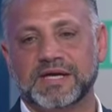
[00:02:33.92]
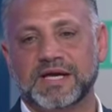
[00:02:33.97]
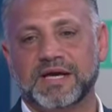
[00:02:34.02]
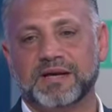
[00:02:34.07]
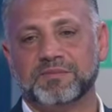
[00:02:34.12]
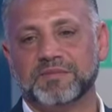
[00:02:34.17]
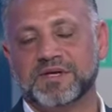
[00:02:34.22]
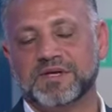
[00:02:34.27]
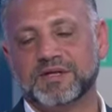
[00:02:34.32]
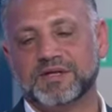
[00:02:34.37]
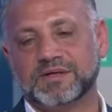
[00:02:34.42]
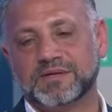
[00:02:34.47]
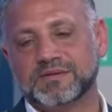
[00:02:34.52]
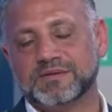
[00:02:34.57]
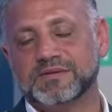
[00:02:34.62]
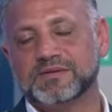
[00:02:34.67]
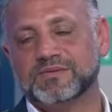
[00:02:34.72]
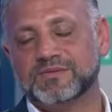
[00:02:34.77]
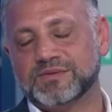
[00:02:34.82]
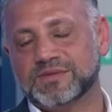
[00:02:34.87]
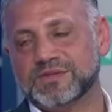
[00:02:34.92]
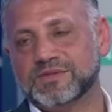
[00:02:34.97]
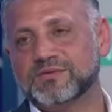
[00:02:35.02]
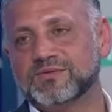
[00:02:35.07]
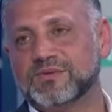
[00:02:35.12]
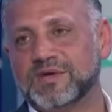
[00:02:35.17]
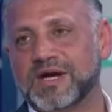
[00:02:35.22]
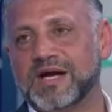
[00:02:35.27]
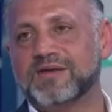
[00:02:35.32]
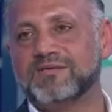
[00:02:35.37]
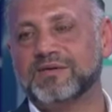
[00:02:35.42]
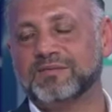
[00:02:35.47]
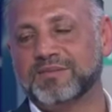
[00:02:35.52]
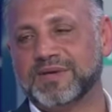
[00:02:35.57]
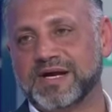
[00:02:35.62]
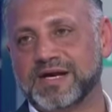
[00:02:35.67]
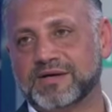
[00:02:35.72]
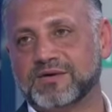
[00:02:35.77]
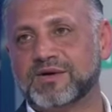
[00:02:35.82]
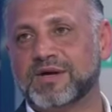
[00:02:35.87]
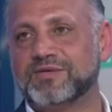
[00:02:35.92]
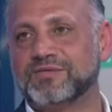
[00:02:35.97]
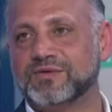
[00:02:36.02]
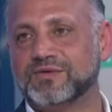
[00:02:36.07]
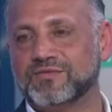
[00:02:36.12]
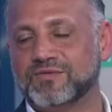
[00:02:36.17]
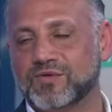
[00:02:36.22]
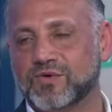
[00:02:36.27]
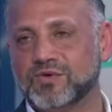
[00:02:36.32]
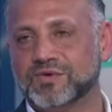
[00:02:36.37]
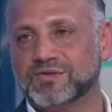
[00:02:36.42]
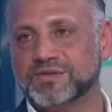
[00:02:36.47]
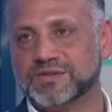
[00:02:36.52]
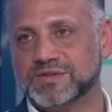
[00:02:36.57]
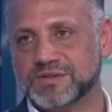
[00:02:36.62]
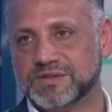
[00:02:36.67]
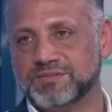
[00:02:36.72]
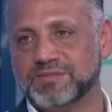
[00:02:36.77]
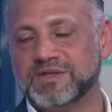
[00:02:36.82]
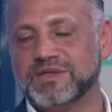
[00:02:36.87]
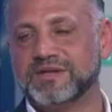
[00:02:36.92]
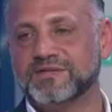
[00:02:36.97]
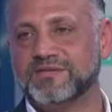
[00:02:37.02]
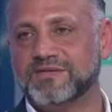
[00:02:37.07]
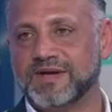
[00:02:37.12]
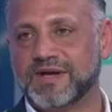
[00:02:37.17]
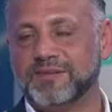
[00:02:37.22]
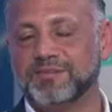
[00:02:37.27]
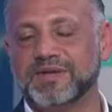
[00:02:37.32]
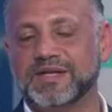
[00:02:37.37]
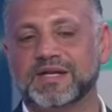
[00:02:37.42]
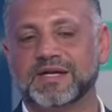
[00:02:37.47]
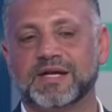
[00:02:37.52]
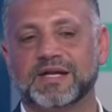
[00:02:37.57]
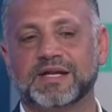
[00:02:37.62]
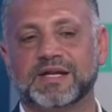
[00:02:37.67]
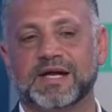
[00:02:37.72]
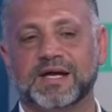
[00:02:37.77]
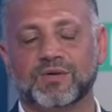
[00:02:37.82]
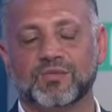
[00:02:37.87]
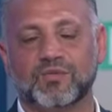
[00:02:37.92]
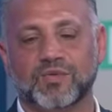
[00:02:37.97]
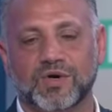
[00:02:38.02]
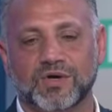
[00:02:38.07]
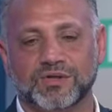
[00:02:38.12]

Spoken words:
I mean, we do have a background of autism in the family, and I